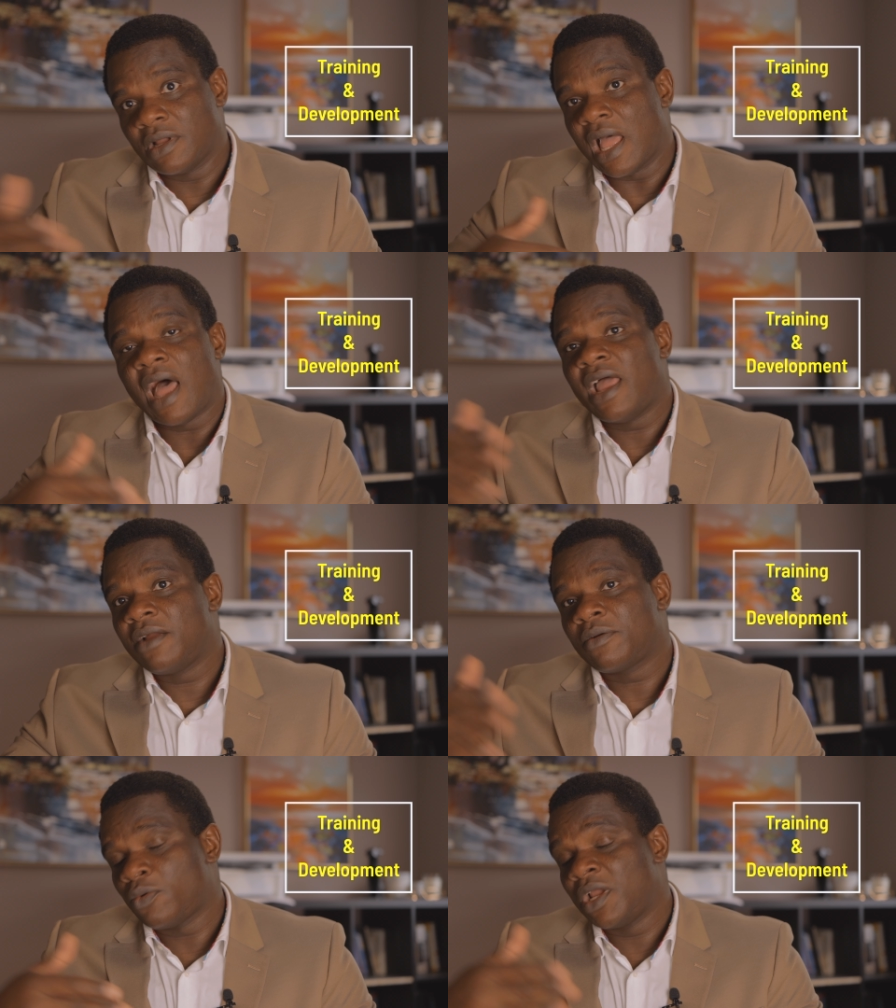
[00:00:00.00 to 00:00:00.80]

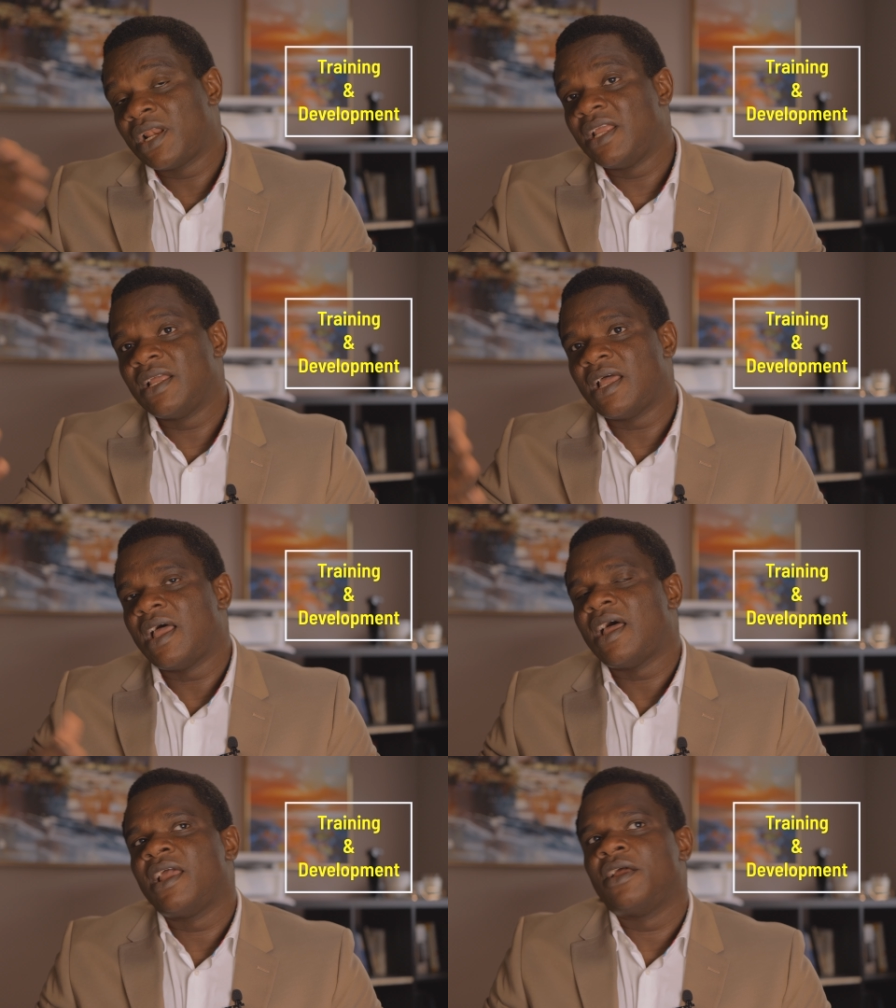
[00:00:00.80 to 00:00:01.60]
higher quickly,
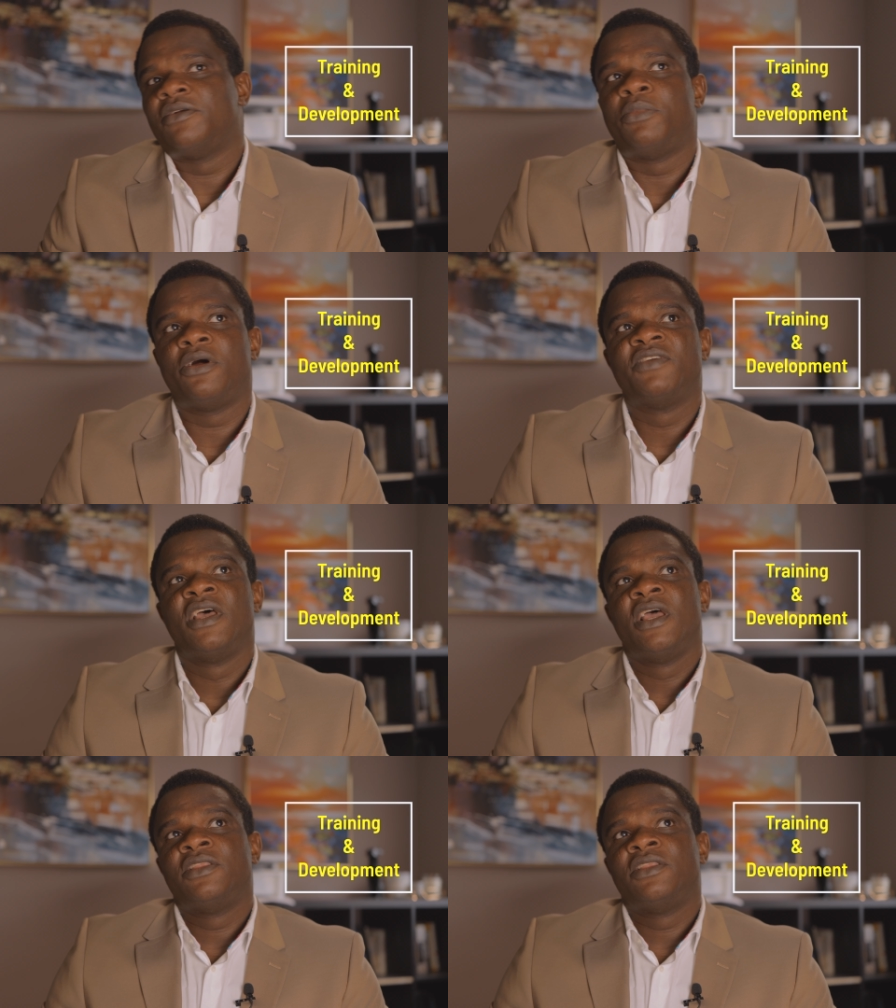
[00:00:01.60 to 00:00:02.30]
higher above.